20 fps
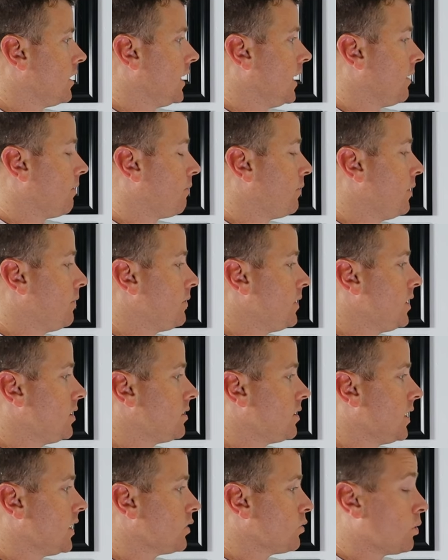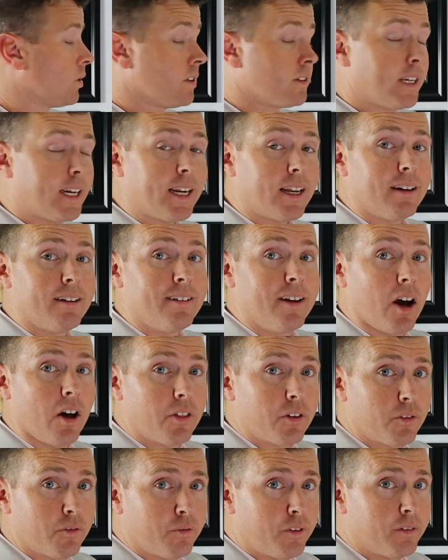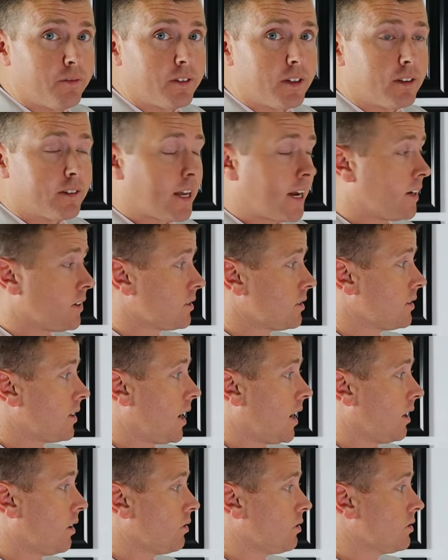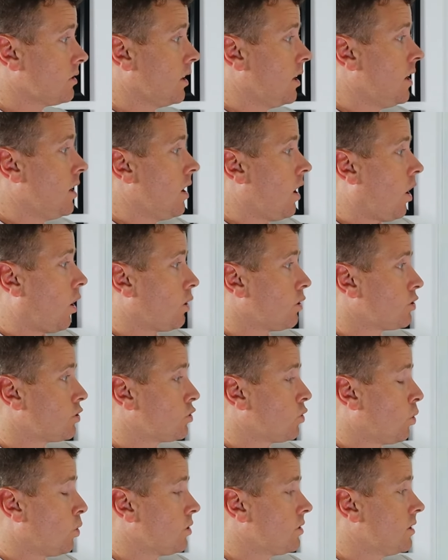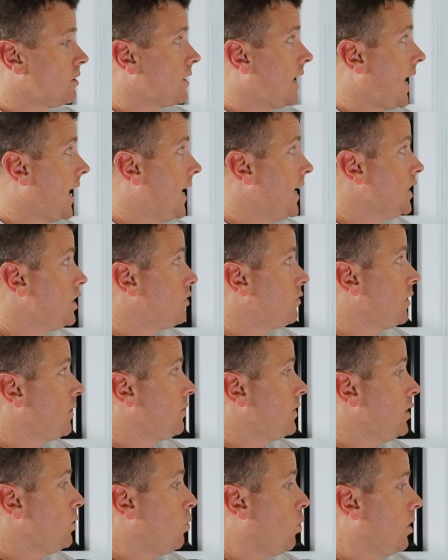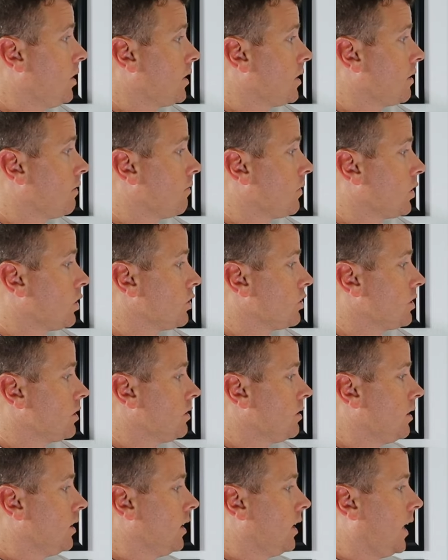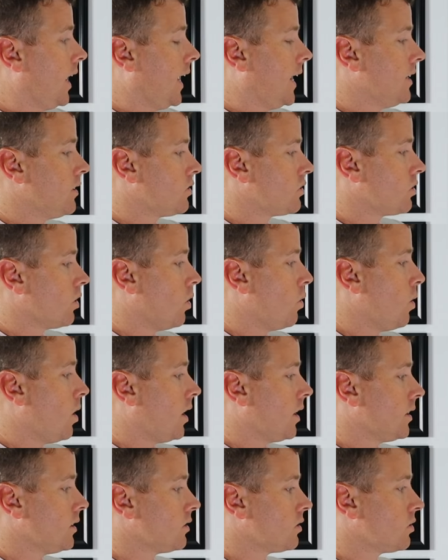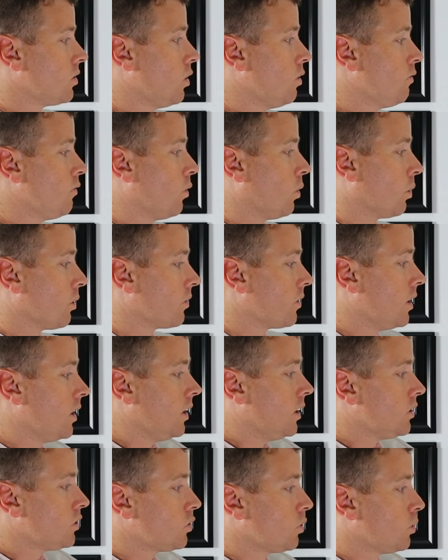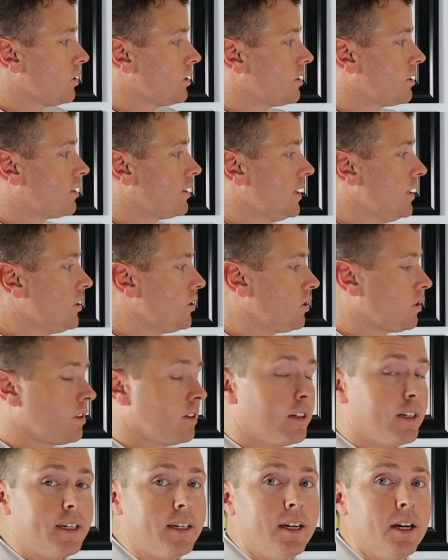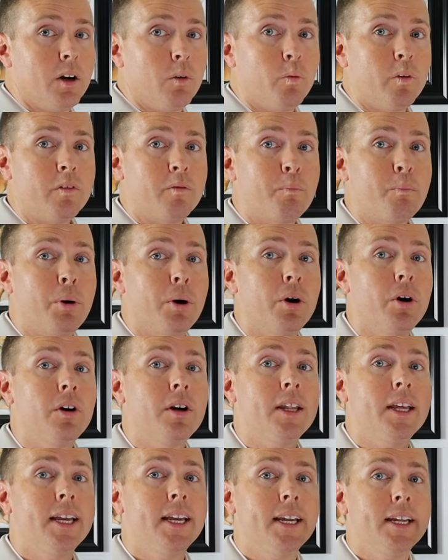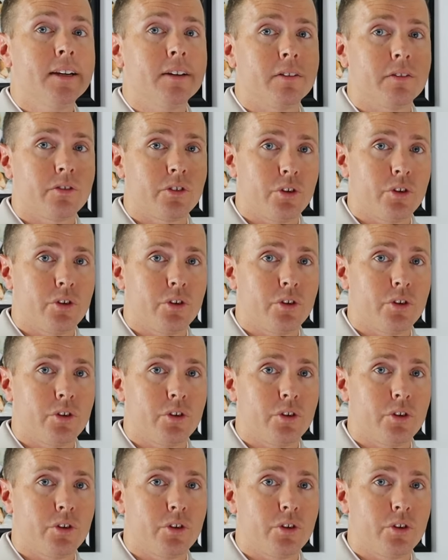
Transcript: At 56, we're going to take another $50,000. Our source is age 51 conversion. and so on and so forth. So essentially, we've put in